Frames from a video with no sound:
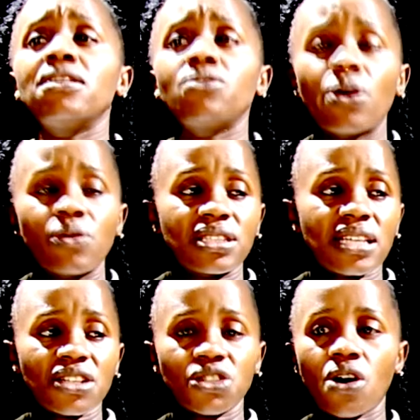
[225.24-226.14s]
When we
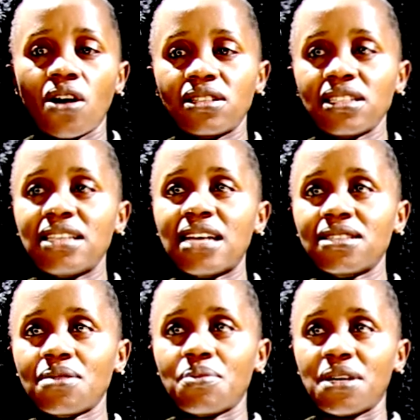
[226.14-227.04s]
say short, it
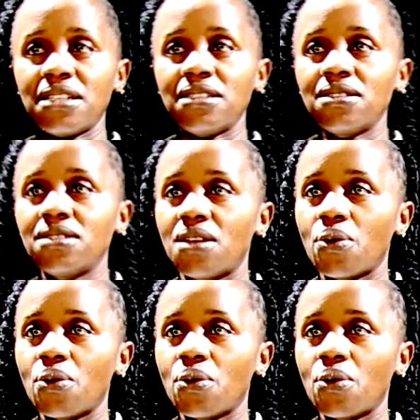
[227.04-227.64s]
doesn't mean